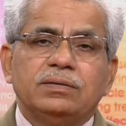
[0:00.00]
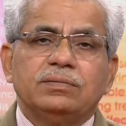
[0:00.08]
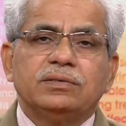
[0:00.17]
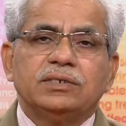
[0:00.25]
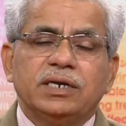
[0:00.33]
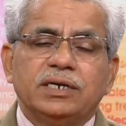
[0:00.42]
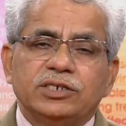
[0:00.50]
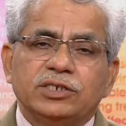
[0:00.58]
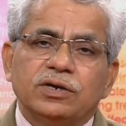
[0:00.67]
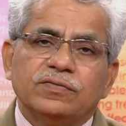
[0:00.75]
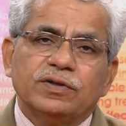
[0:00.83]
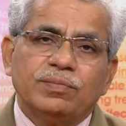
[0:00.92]
generation
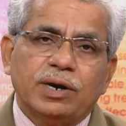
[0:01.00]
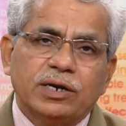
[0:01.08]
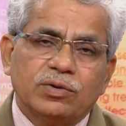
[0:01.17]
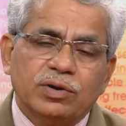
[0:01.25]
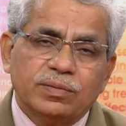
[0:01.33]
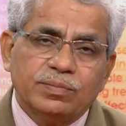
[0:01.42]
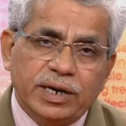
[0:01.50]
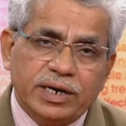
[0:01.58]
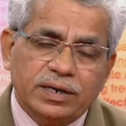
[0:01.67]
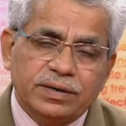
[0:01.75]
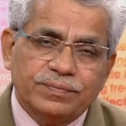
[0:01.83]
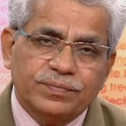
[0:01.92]
of the particulate
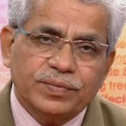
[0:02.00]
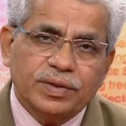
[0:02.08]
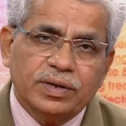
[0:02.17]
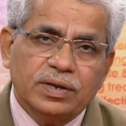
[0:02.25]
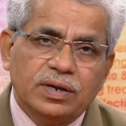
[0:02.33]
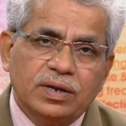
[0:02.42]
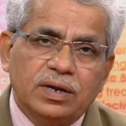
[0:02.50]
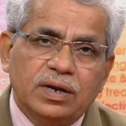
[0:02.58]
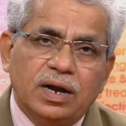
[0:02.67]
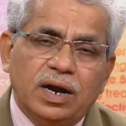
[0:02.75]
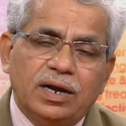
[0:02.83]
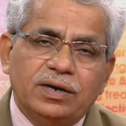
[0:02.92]
matter.
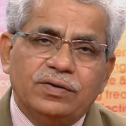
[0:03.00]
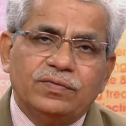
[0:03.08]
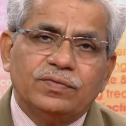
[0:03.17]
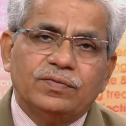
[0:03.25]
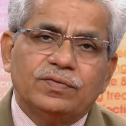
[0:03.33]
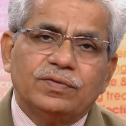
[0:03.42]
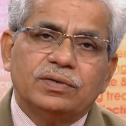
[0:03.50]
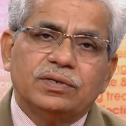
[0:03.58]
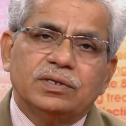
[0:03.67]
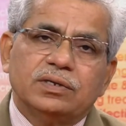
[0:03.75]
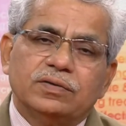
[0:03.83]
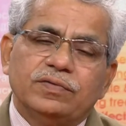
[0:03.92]
And
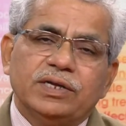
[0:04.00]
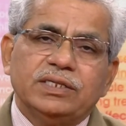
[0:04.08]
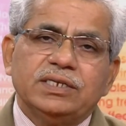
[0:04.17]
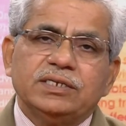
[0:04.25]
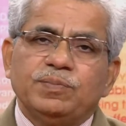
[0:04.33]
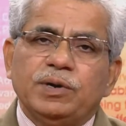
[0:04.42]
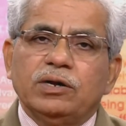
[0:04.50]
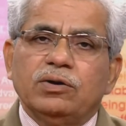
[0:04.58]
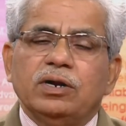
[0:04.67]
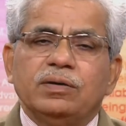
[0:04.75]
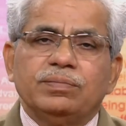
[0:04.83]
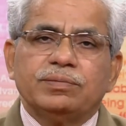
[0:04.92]
when this
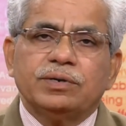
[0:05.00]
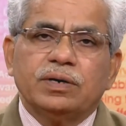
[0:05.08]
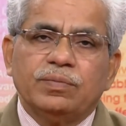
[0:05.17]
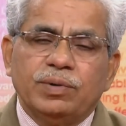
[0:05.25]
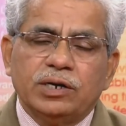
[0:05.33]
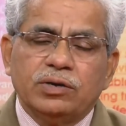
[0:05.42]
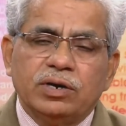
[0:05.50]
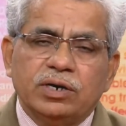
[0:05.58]
particulate